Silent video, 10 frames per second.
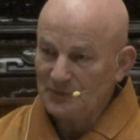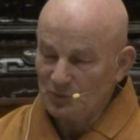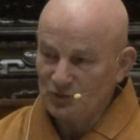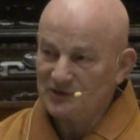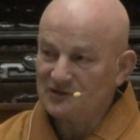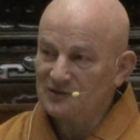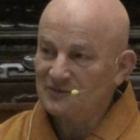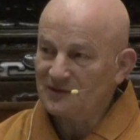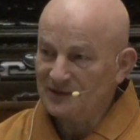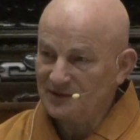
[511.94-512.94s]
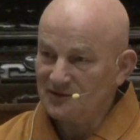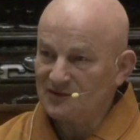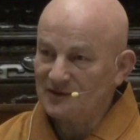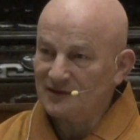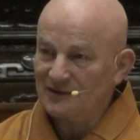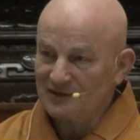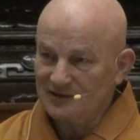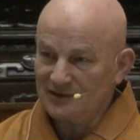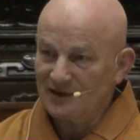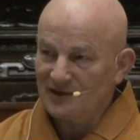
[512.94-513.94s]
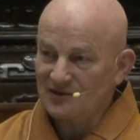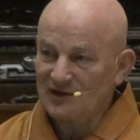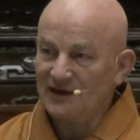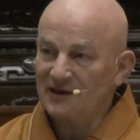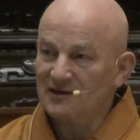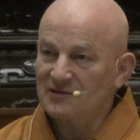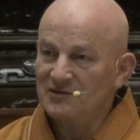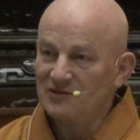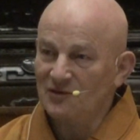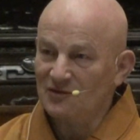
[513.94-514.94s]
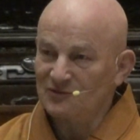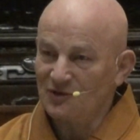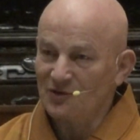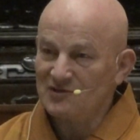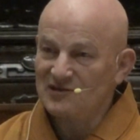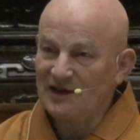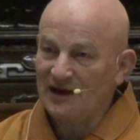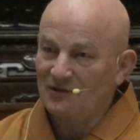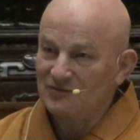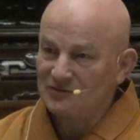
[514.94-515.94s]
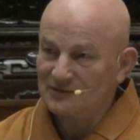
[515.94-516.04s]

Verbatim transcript: Buddhism is the science of non-self.